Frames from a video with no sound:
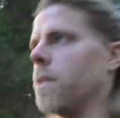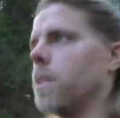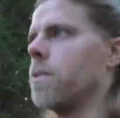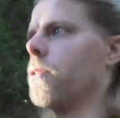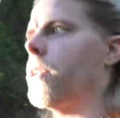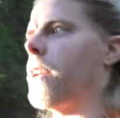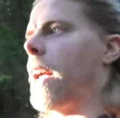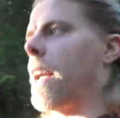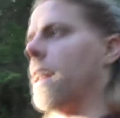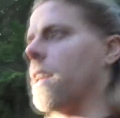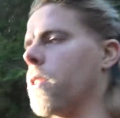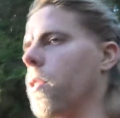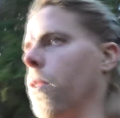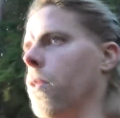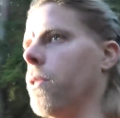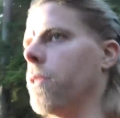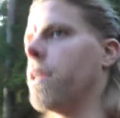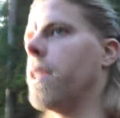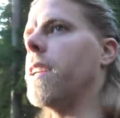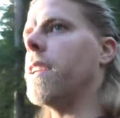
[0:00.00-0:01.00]
create
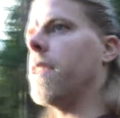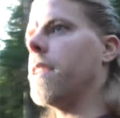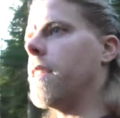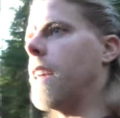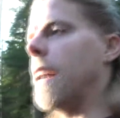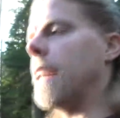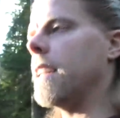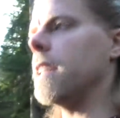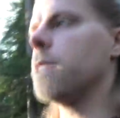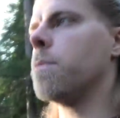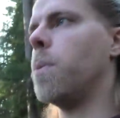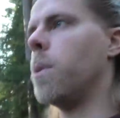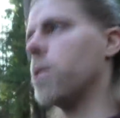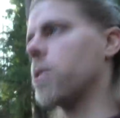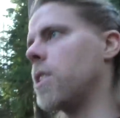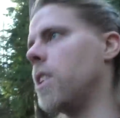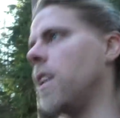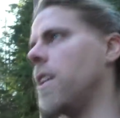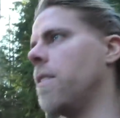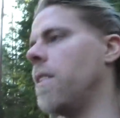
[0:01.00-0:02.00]
content that is
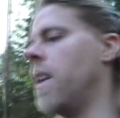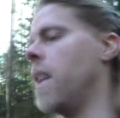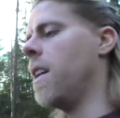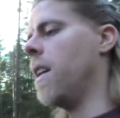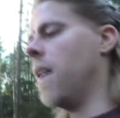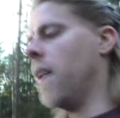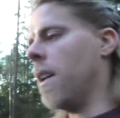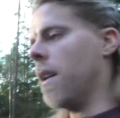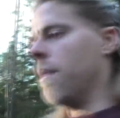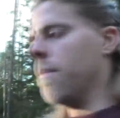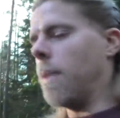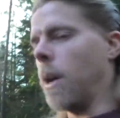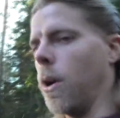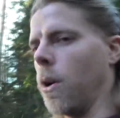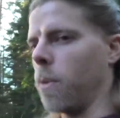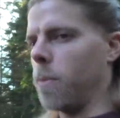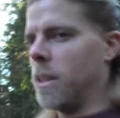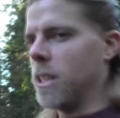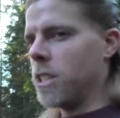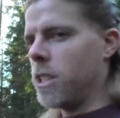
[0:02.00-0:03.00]
positive, by
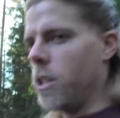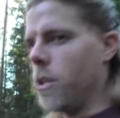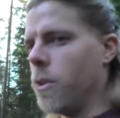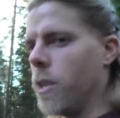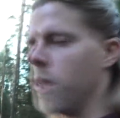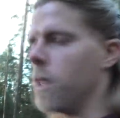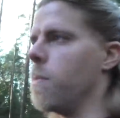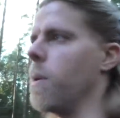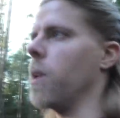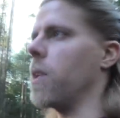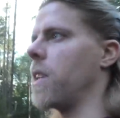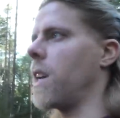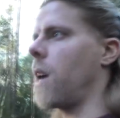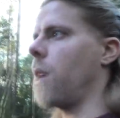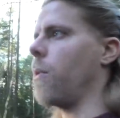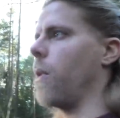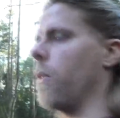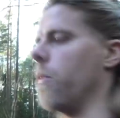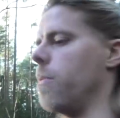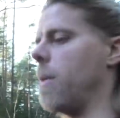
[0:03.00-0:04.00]
all means do it, but
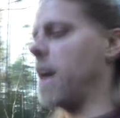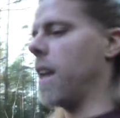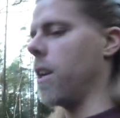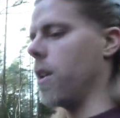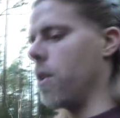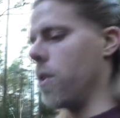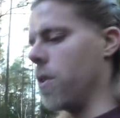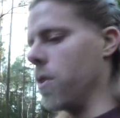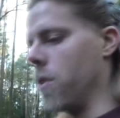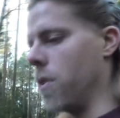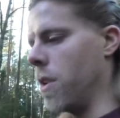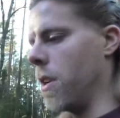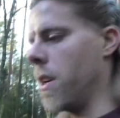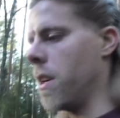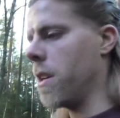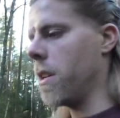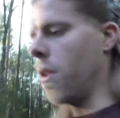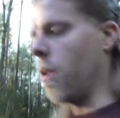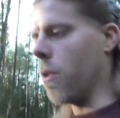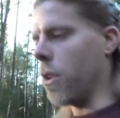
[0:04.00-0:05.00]
I will remain on
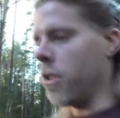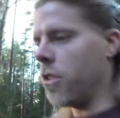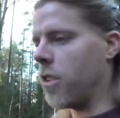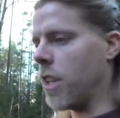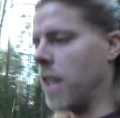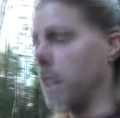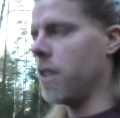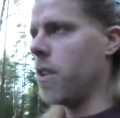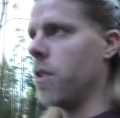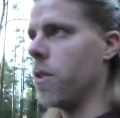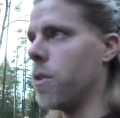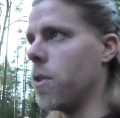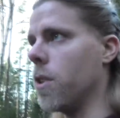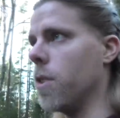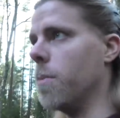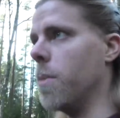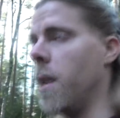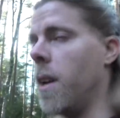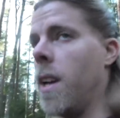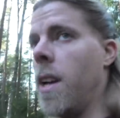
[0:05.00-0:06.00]
Odyssey and
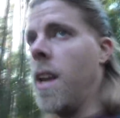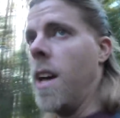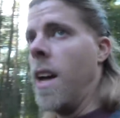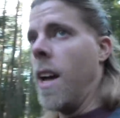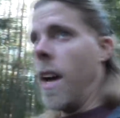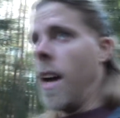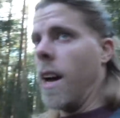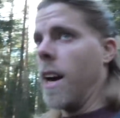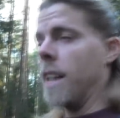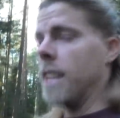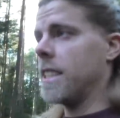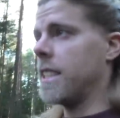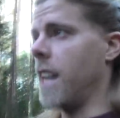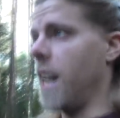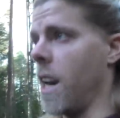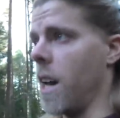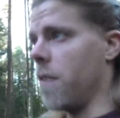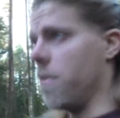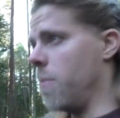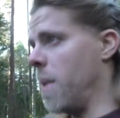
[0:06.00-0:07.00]
YouTube. I
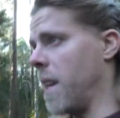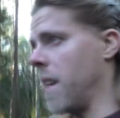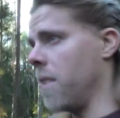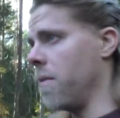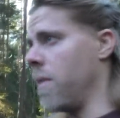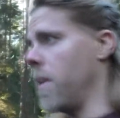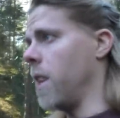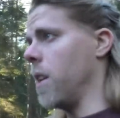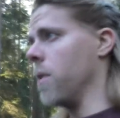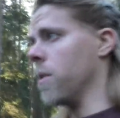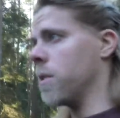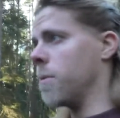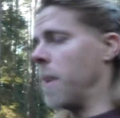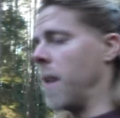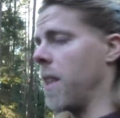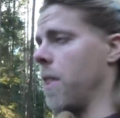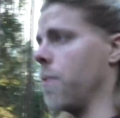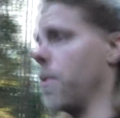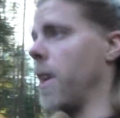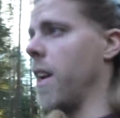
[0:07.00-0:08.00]
still love making videos,
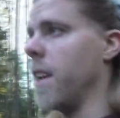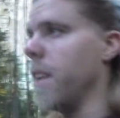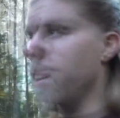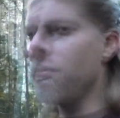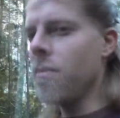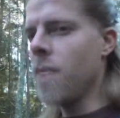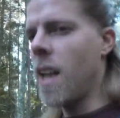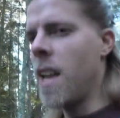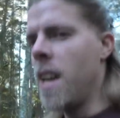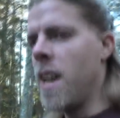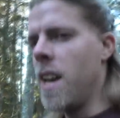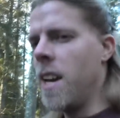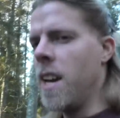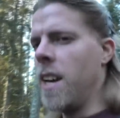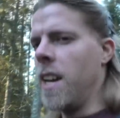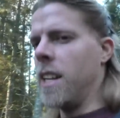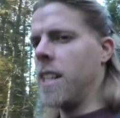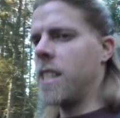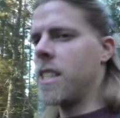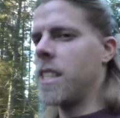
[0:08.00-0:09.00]
by the way.
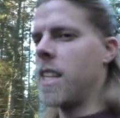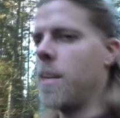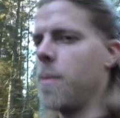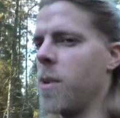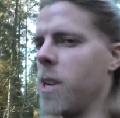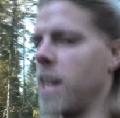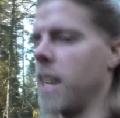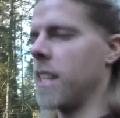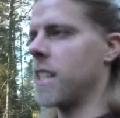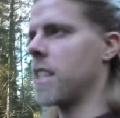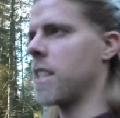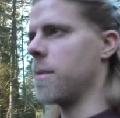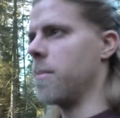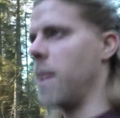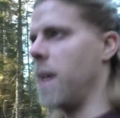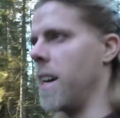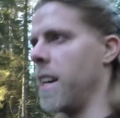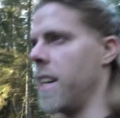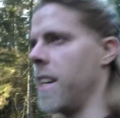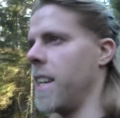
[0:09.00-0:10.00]
It stimulates
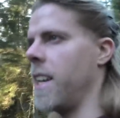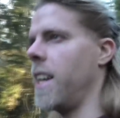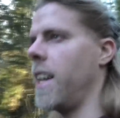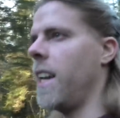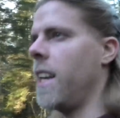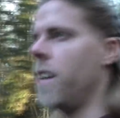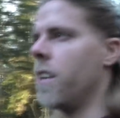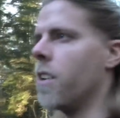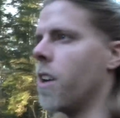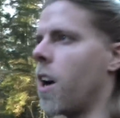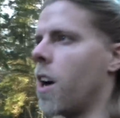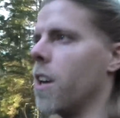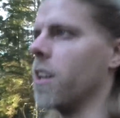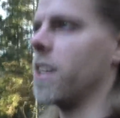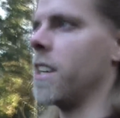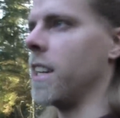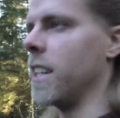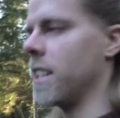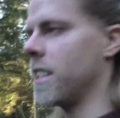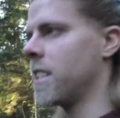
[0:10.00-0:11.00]
my inner
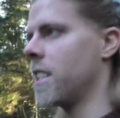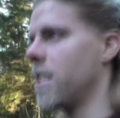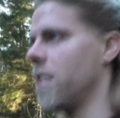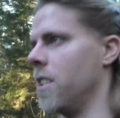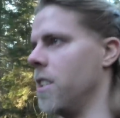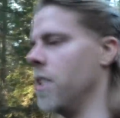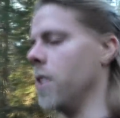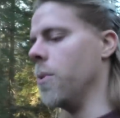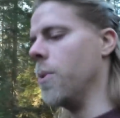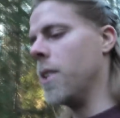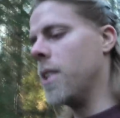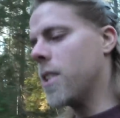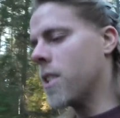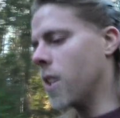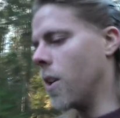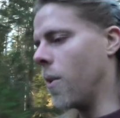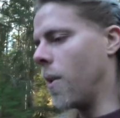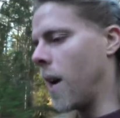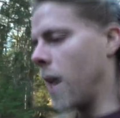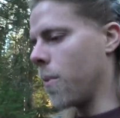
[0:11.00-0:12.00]
artist to do it,
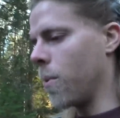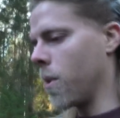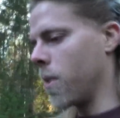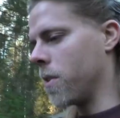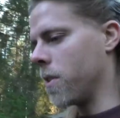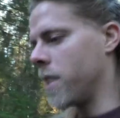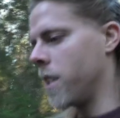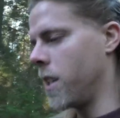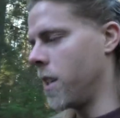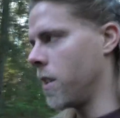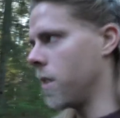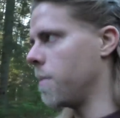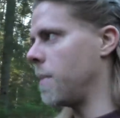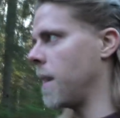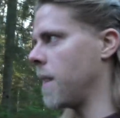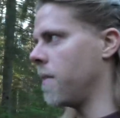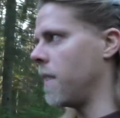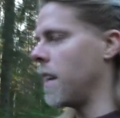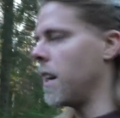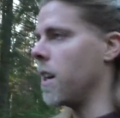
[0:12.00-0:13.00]
so I will continue to
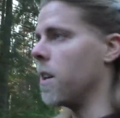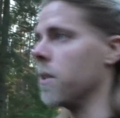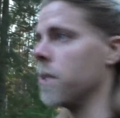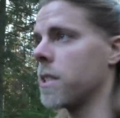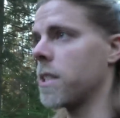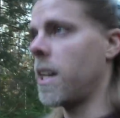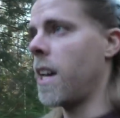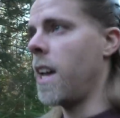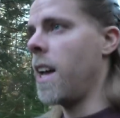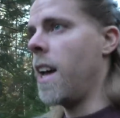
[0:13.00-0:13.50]
make videos.